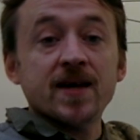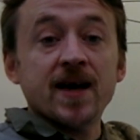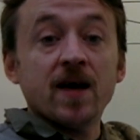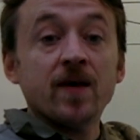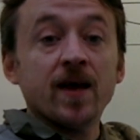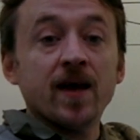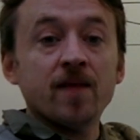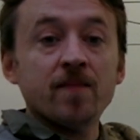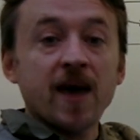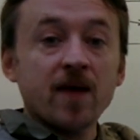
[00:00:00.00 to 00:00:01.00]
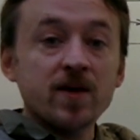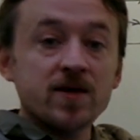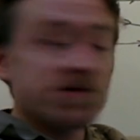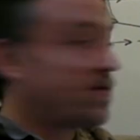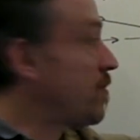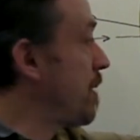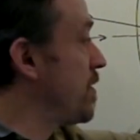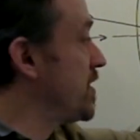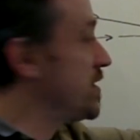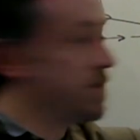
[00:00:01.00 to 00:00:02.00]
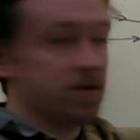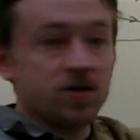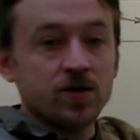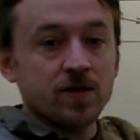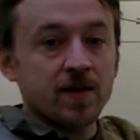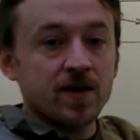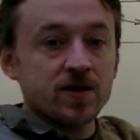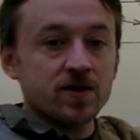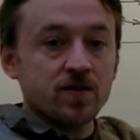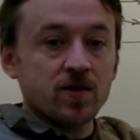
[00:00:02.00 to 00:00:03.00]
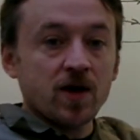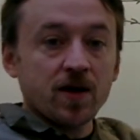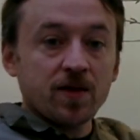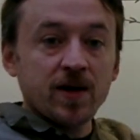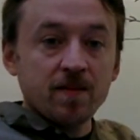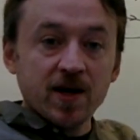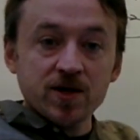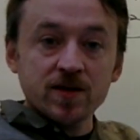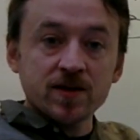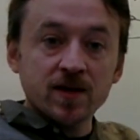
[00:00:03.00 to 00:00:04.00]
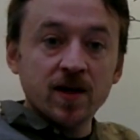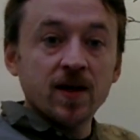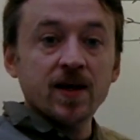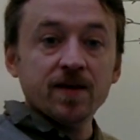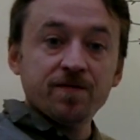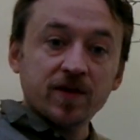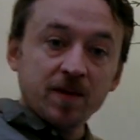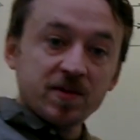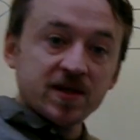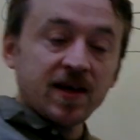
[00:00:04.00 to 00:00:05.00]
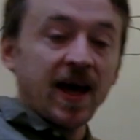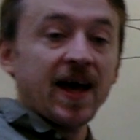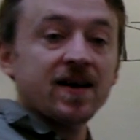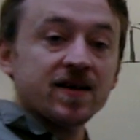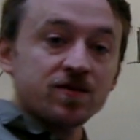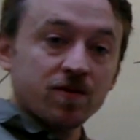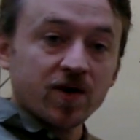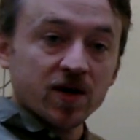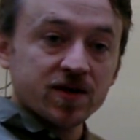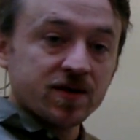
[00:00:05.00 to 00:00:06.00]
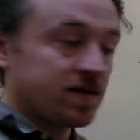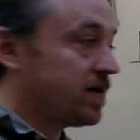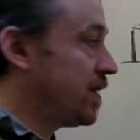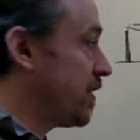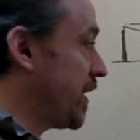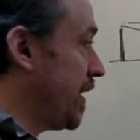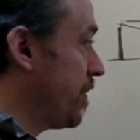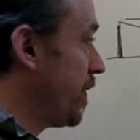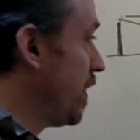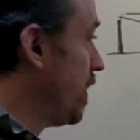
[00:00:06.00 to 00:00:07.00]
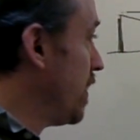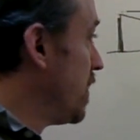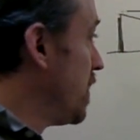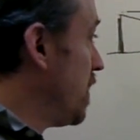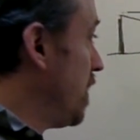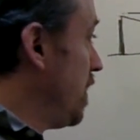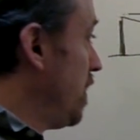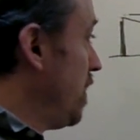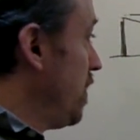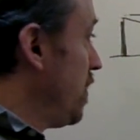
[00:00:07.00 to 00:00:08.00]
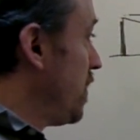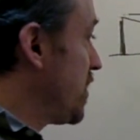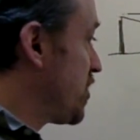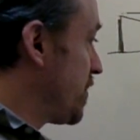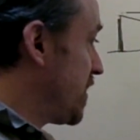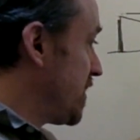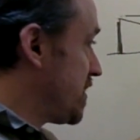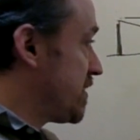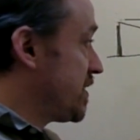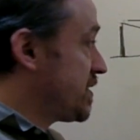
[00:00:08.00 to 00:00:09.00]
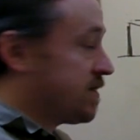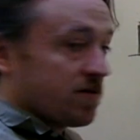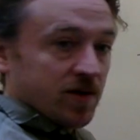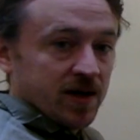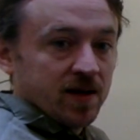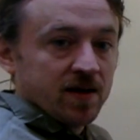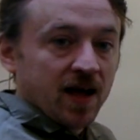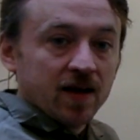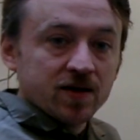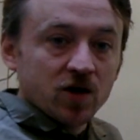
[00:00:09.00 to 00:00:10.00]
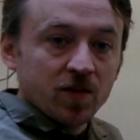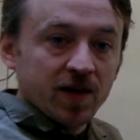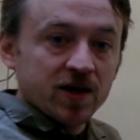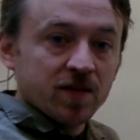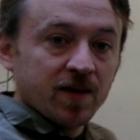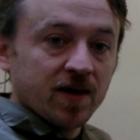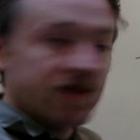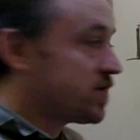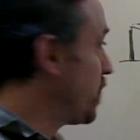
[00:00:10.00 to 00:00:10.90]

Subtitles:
down and backwards, so remember this is in 2 dimensions. When we're talking 3 dimensions, it flips and it's reversed, okay? The issue with this isn't really in the telescope nature because